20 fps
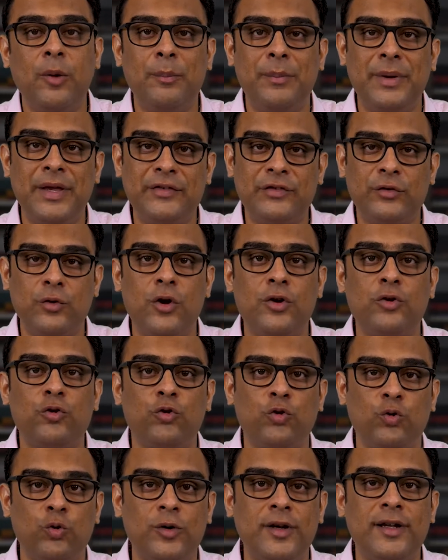based on
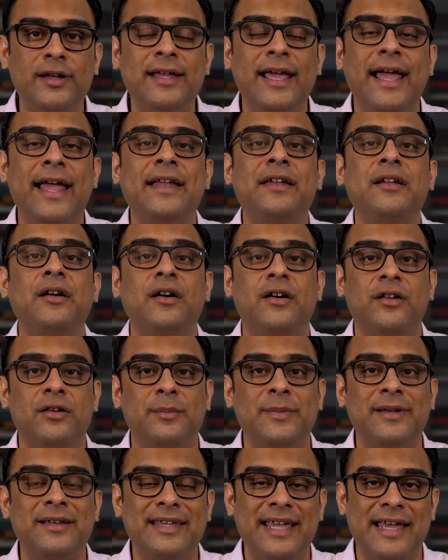rural and
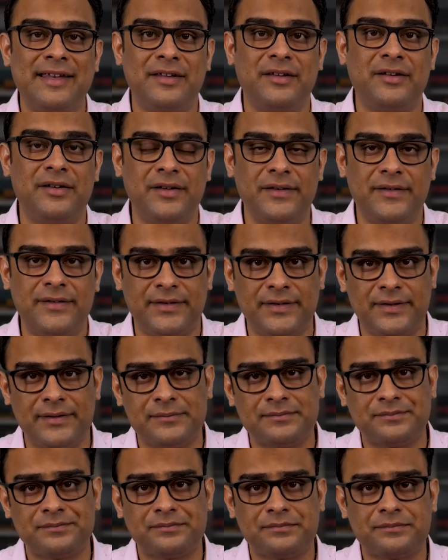urban categories.